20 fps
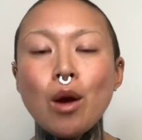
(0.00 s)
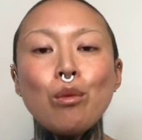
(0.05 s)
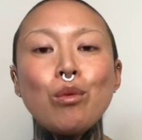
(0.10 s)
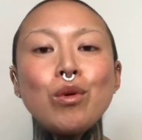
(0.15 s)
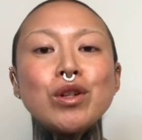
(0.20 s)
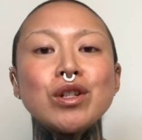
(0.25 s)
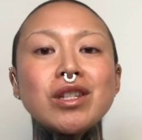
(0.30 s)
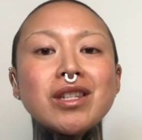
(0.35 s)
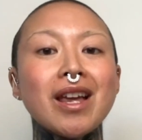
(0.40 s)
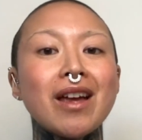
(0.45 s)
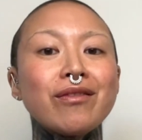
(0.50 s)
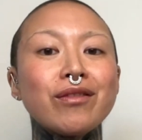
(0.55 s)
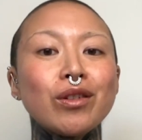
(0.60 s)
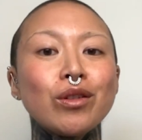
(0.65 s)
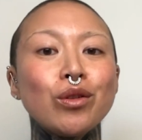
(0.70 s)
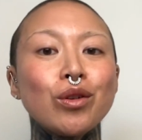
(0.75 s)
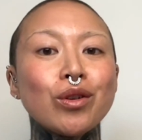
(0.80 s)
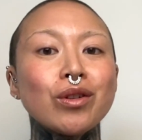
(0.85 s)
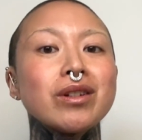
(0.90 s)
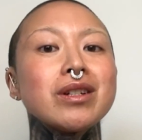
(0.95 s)
We just have to
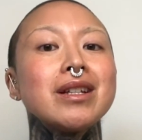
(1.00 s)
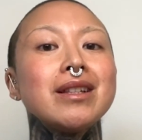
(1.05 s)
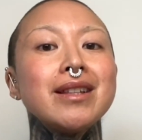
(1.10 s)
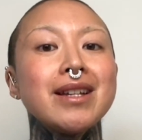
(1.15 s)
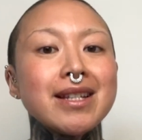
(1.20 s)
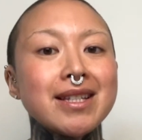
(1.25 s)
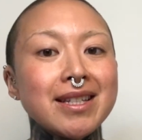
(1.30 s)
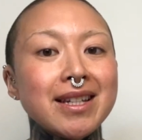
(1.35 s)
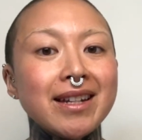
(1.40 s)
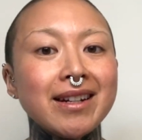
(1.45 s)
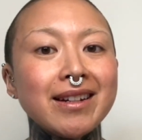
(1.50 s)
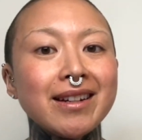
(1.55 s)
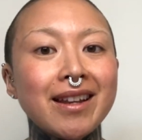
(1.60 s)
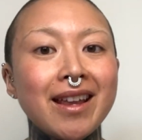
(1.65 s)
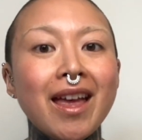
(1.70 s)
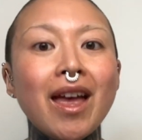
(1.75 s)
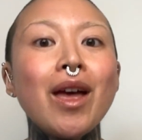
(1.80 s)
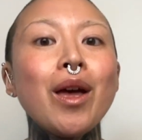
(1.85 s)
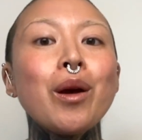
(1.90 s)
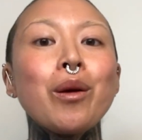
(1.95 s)
learn to listen.
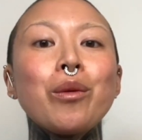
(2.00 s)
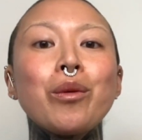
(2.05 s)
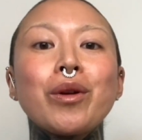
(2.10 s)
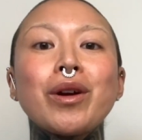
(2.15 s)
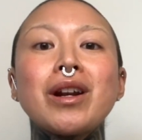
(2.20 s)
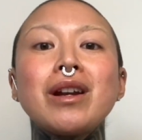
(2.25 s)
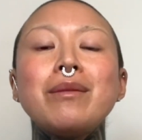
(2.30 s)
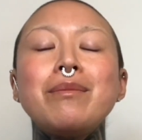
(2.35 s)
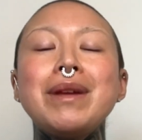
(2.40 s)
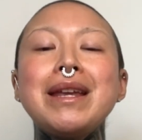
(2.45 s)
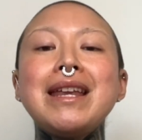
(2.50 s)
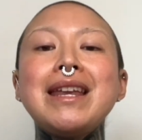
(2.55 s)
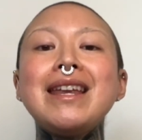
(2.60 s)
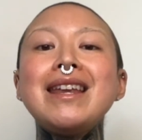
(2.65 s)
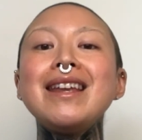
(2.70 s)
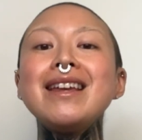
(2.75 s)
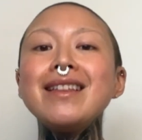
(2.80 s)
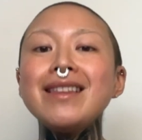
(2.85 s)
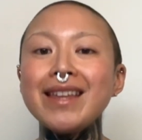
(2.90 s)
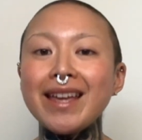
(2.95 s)
We're going to be
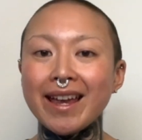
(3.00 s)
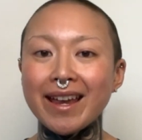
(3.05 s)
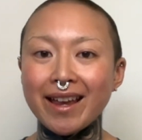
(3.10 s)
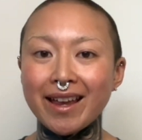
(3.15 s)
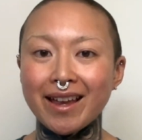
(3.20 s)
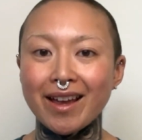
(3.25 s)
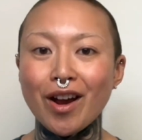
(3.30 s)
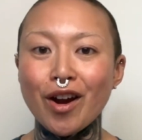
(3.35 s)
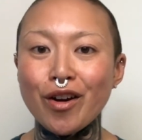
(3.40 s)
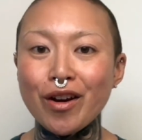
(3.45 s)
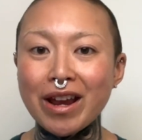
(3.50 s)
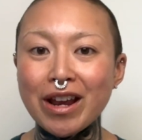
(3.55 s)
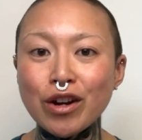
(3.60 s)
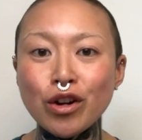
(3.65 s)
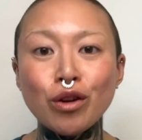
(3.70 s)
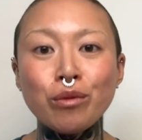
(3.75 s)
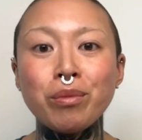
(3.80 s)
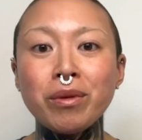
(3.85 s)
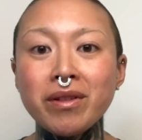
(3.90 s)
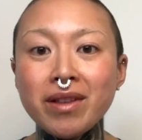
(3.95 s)
healing our
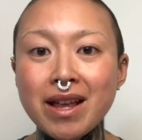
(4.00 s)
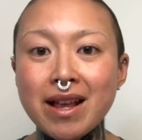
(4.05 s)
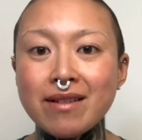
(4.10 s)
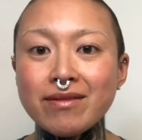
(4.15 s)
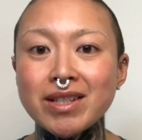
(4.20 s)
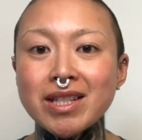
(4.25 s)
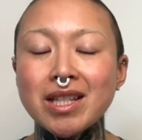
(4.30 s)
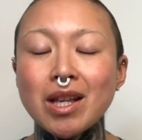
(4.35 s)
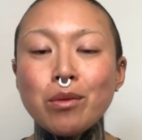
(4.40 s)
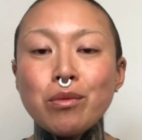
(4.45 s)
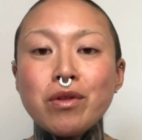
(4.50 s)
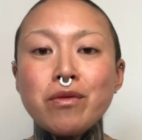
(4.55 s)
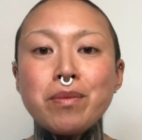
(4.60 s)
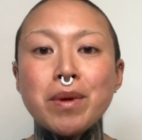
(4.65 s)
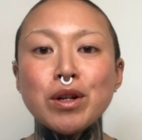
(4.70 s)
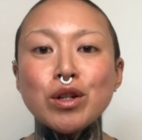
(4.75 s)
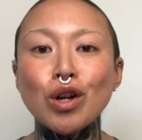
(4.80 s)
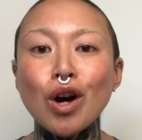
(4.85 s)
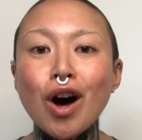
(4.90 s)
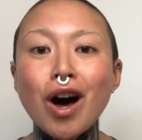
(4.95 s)
inner beliefs that we've
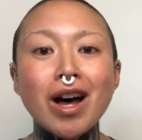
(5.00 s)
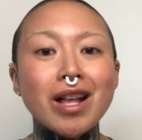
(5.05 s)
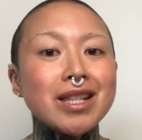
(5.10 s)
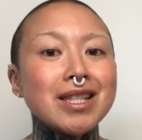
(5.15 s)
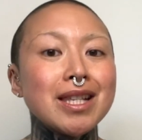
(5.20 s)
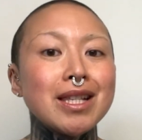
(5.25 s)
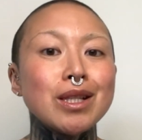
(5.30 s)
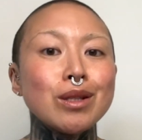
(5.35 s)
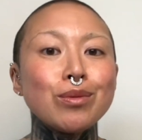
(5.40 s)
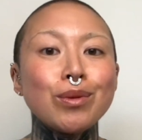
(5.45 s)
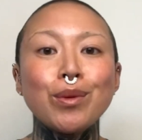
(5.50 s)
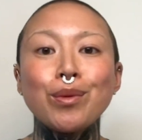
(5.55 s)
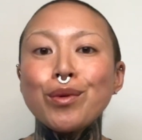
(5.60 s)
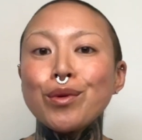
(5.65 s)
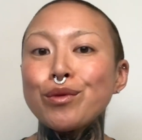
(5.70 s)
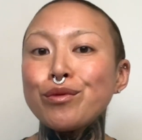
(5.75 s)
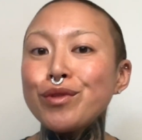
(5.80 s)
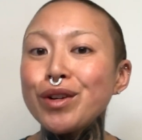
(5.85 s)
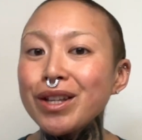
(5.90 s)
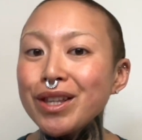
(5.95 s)
been taught since we
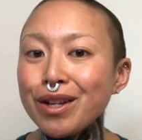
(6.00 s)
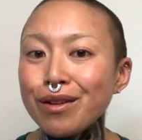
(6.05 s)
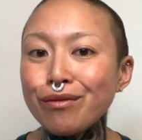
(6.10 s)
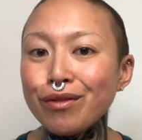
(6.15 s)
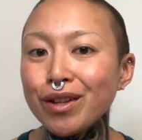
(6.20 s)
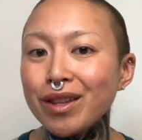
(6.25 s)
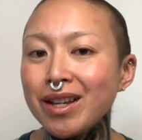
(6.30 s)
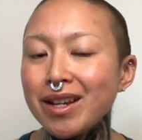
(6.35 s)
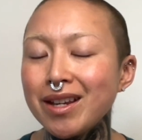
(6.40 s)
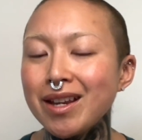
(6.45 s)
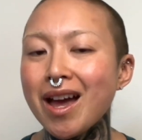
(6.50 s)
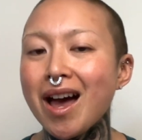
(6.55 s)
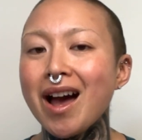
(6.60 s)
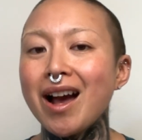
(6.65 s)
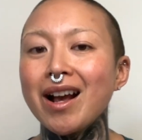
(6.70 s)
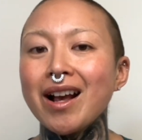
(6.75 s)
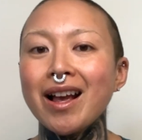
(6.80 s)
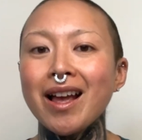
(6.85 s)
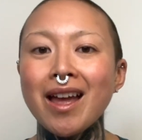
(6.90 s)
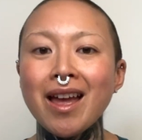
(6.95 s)
were really, really young.